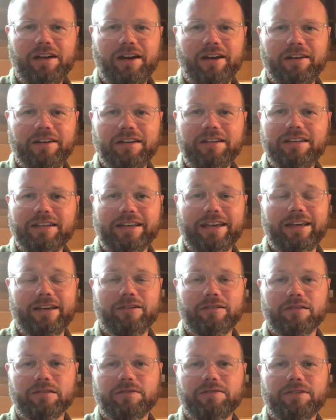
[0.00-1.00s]
an
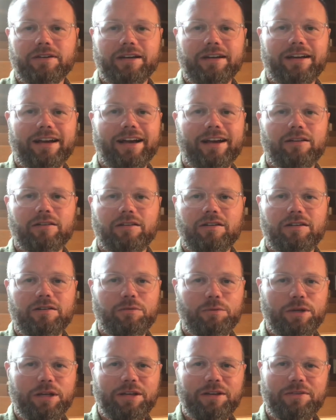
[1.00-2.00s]
indicator of how
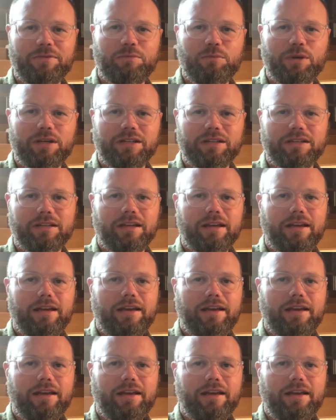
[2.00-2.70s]
long we have been